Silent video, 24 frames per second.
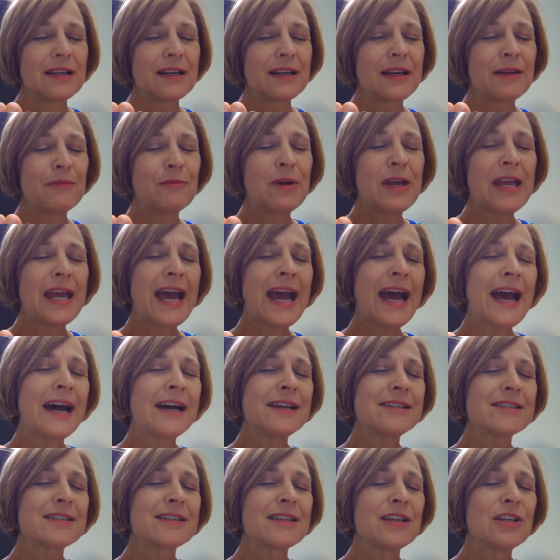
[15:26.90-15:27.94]
And we
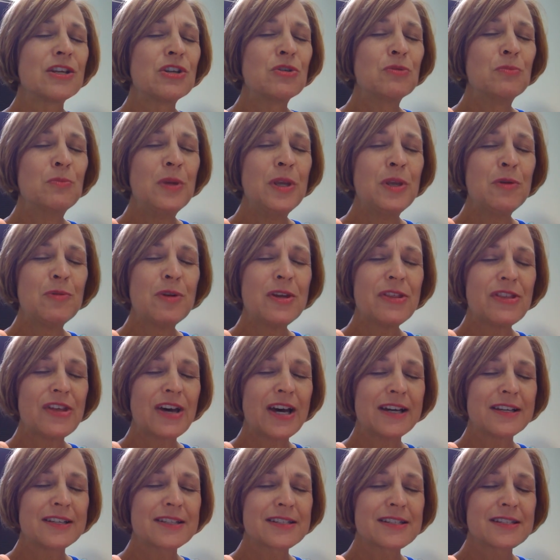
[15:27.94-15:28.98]
ask that you be with
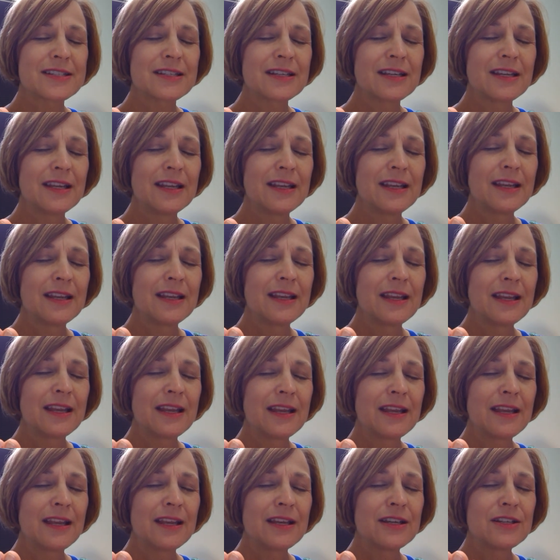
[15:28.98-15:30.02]
us.
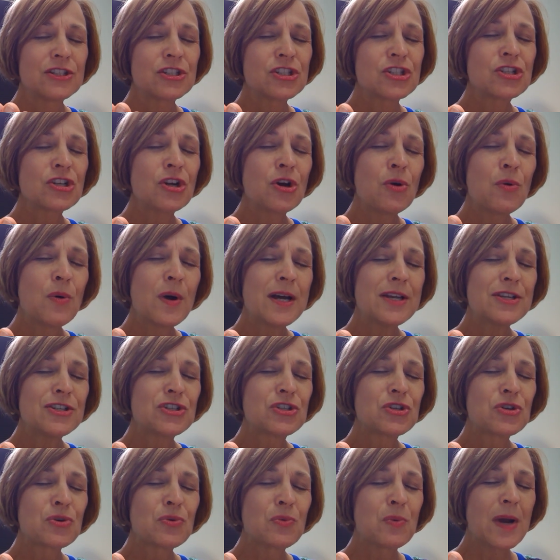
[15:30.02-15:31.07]
Show us
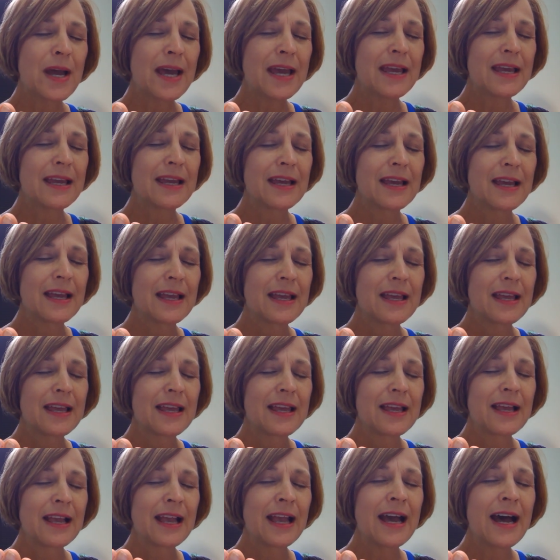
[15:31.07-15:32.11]
your way.
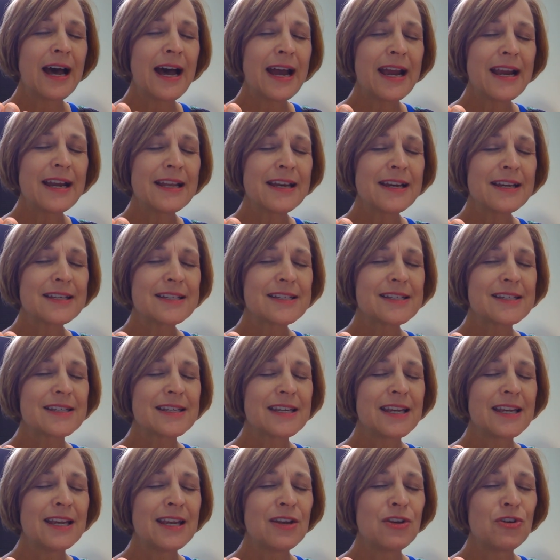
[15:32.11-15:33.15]
Guide us
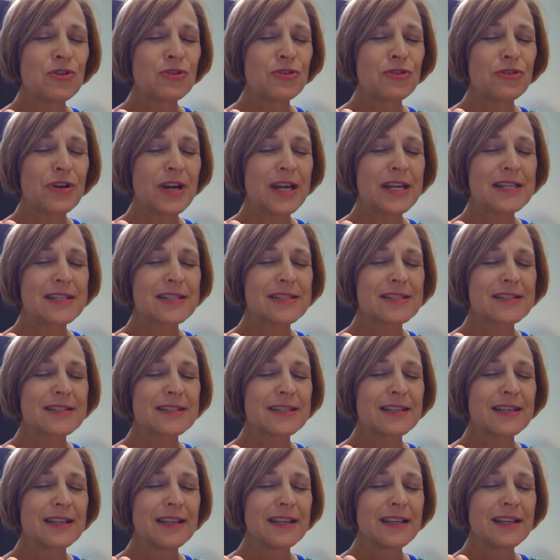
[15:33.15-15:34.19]
in your grace.
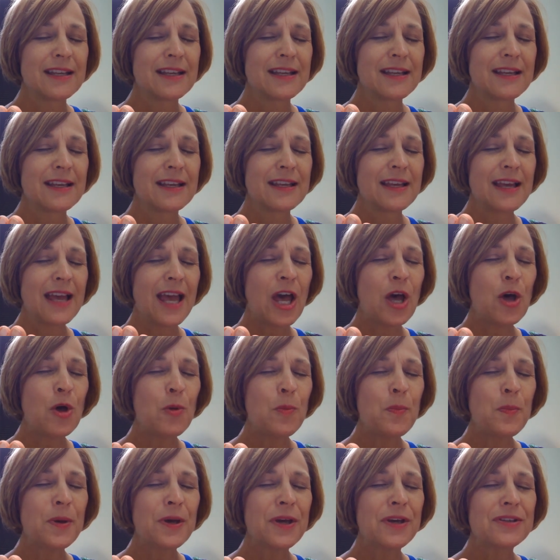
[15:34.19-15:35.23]

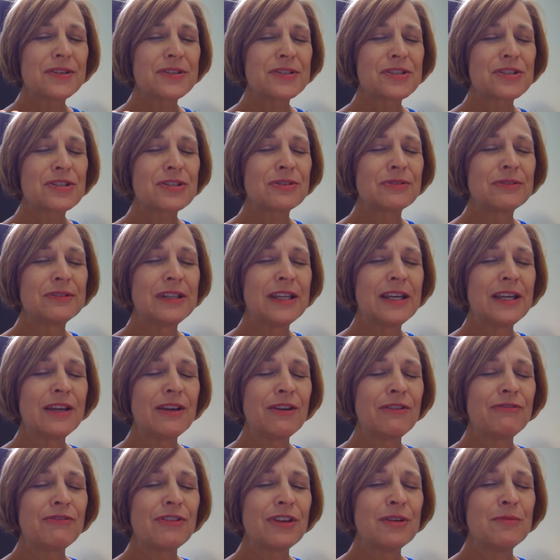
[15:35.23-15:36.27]
Help us to
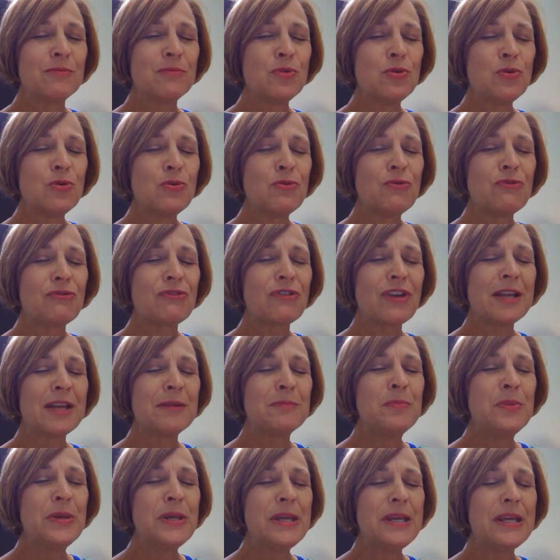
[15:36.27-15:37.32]
live and move
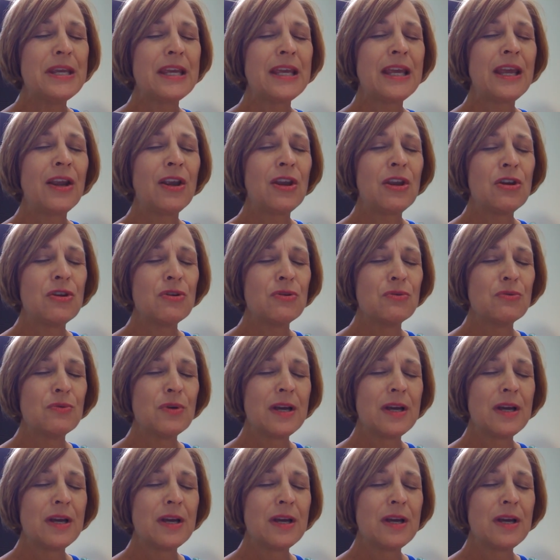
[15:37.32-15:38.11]
and be in you,